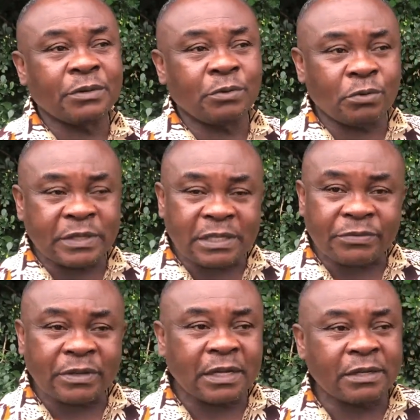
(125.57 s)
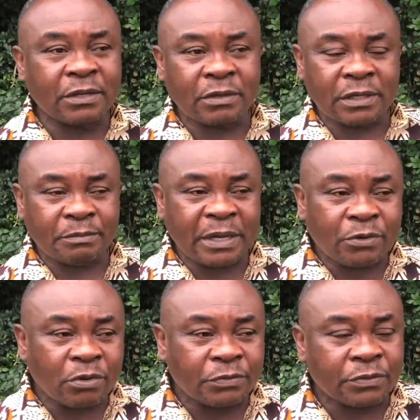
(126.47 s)
the whole West Africa, the, the
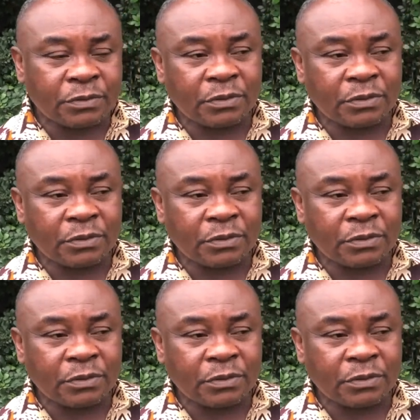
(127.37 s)
mangroves,